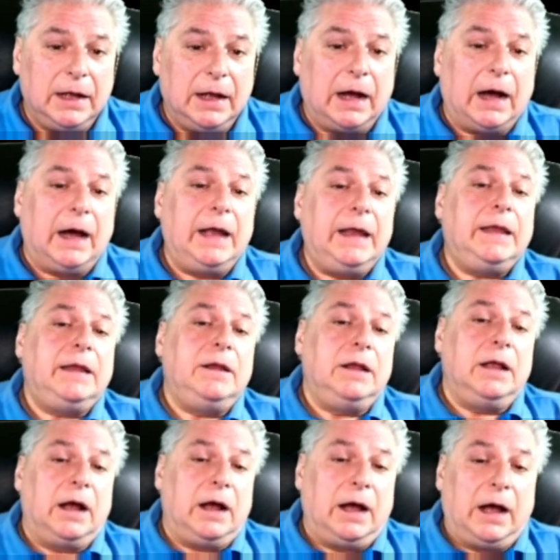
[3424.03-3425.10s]
I
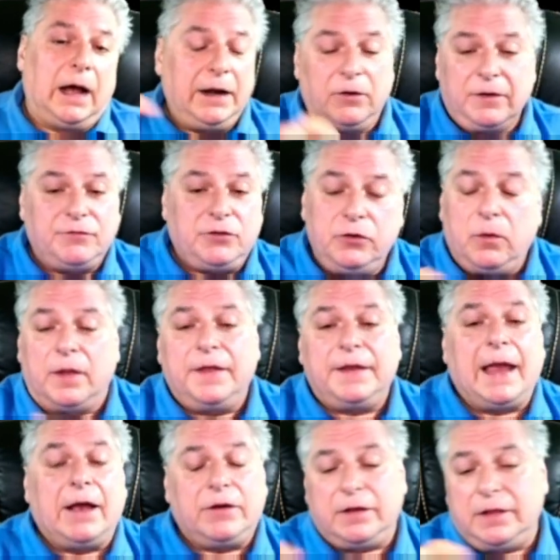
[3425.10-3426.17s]
don't have to do all the
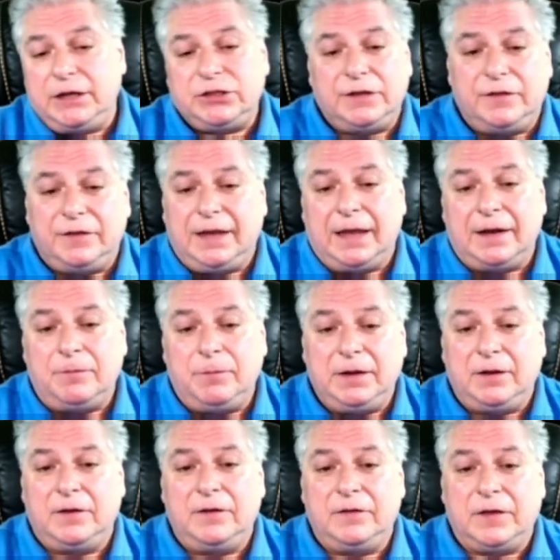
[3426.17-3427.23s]
calculations again
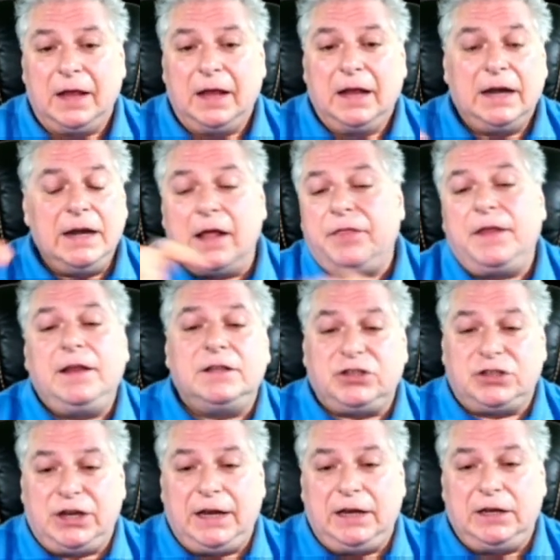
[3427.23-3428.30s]
because nothing
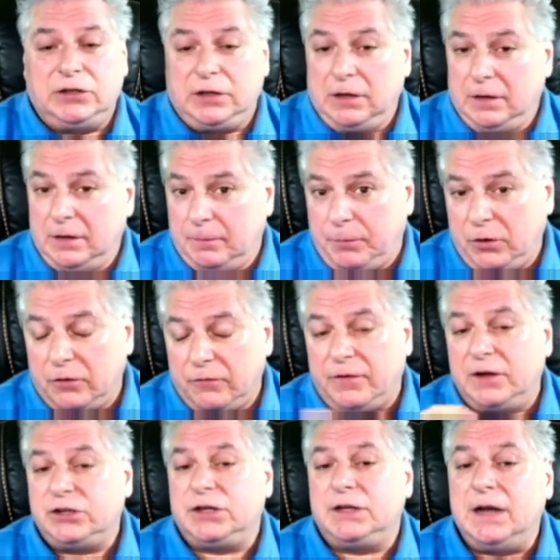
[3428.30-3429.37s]
has changed. In a pure
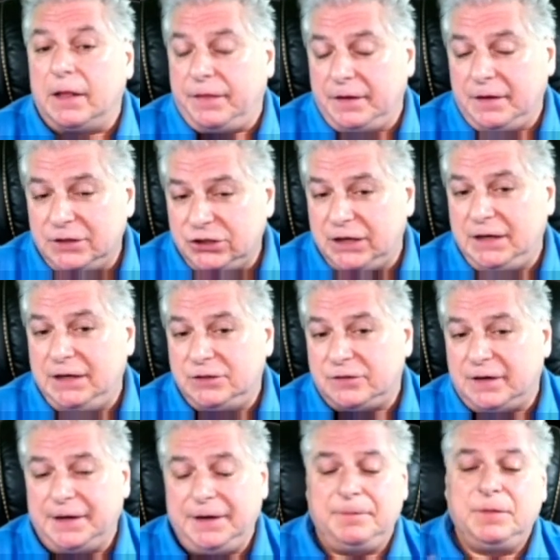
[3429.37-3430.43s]
function, nothing can
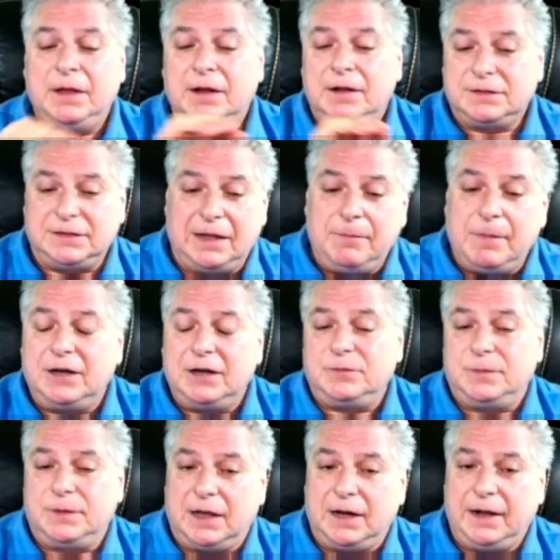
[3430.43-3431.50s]
change, right? State
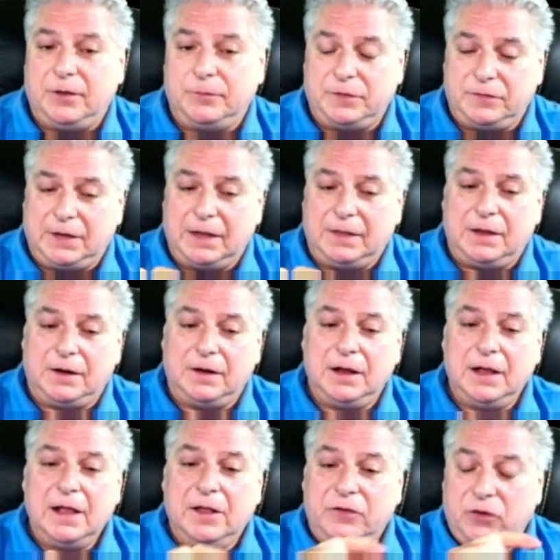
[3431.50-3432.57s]
management kind of helps us get there.
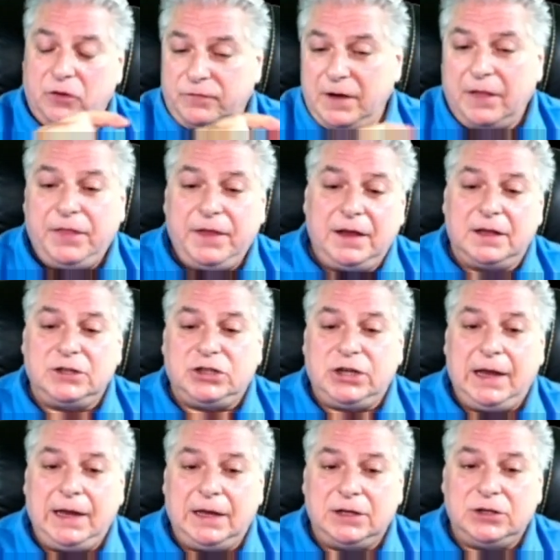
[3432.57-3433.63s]
So if nothing can
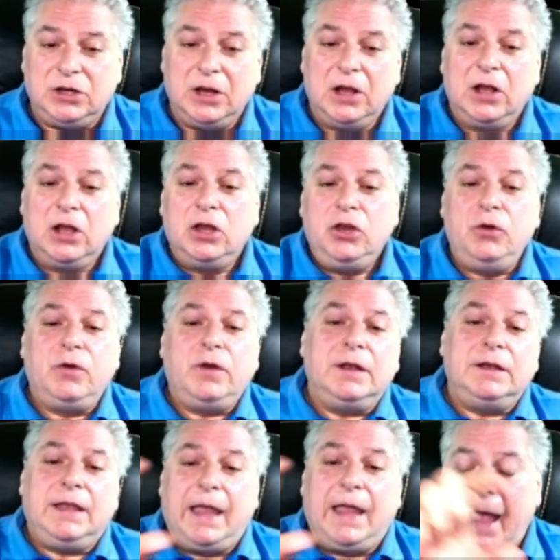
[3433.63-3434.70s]
change, you
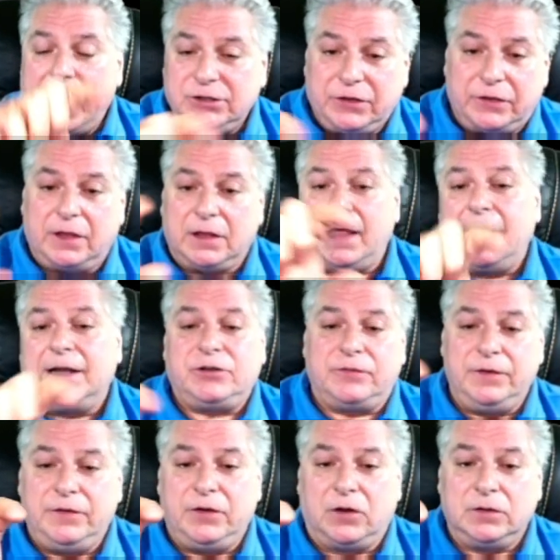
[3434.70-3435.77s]
can cache the last
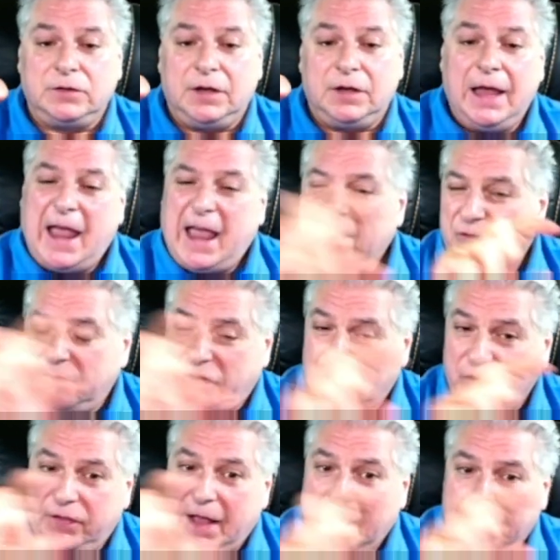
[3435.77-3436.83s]
result and
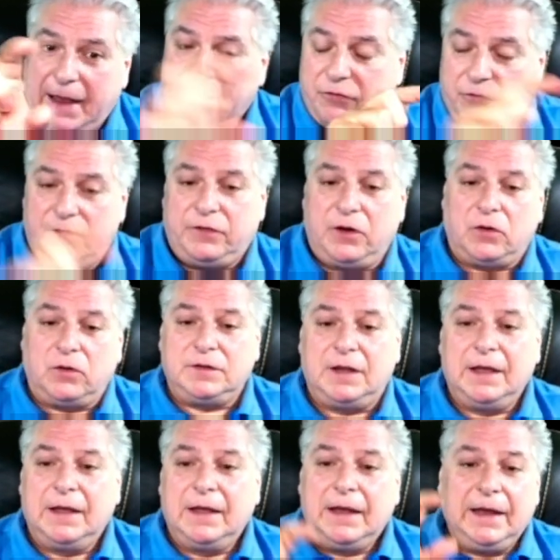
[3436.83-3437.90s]
return that last result
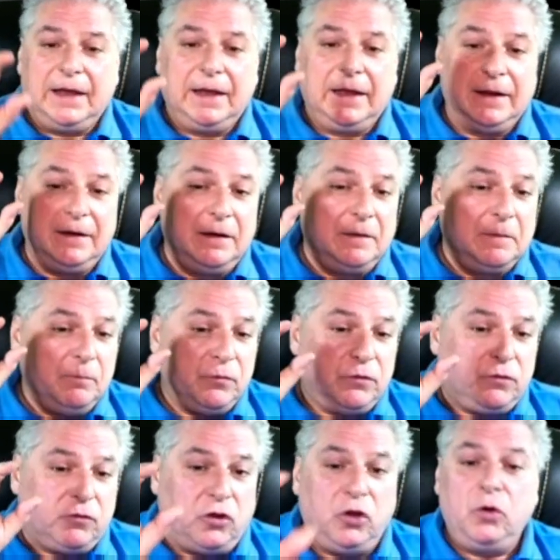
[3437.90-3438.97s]
in
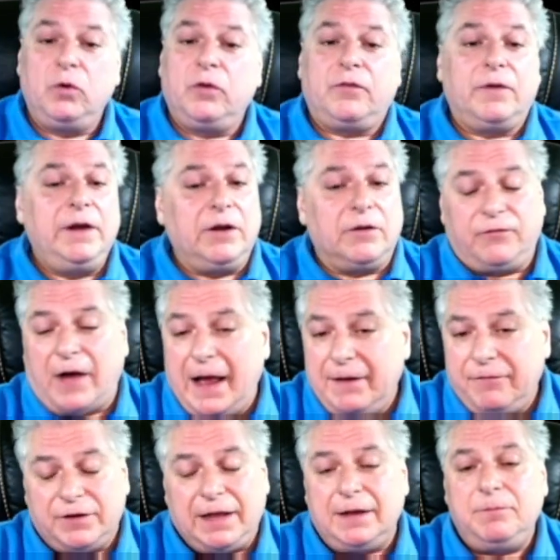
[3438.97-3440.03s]
2 or 3 or
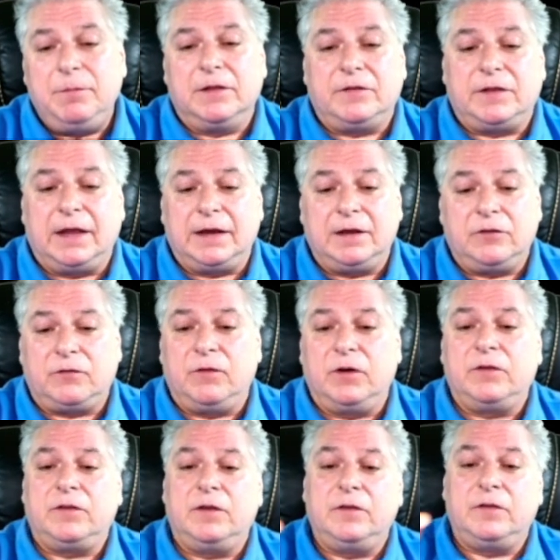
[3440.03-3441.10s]
5 or 10 milliseconds
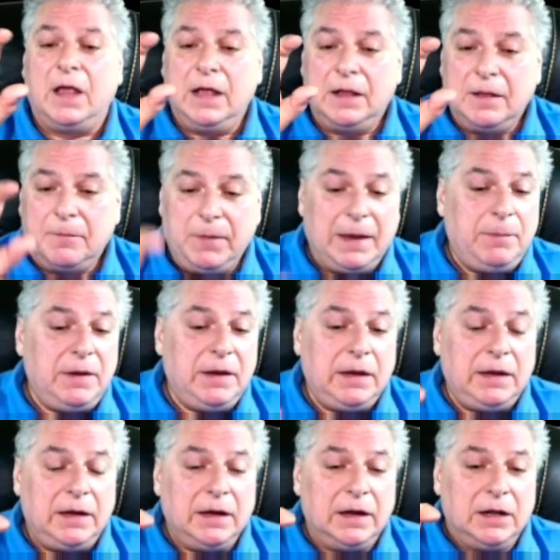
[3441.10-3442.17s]
versus
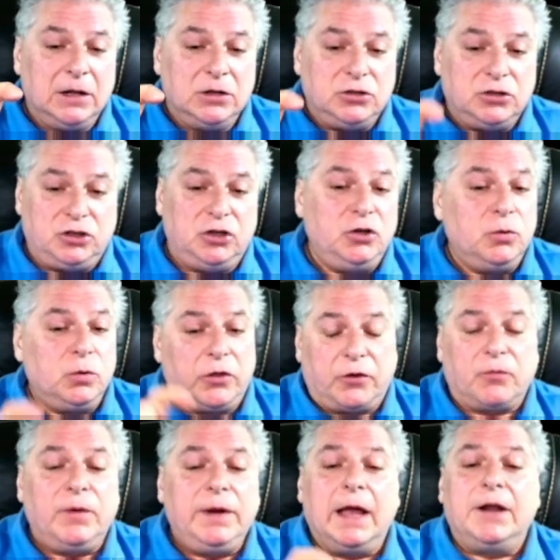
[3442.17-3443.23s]
maybe 200 or
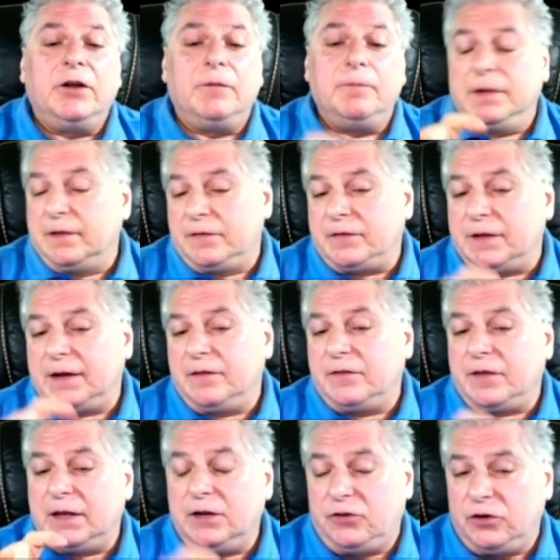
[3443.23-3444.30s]
300
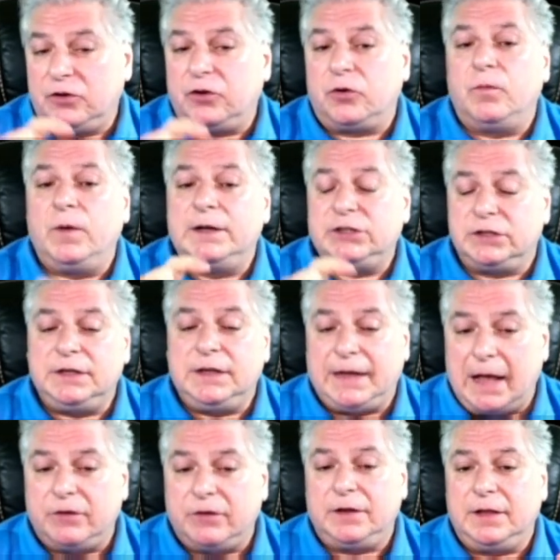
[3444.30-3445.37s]
milliseconds that it took to originally
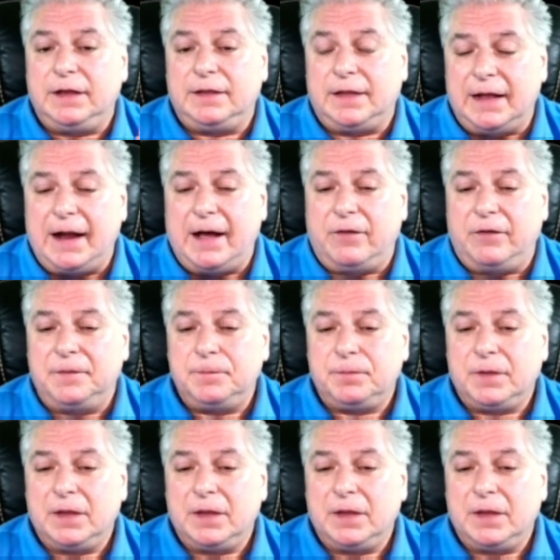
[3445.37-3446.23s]
calculate that out.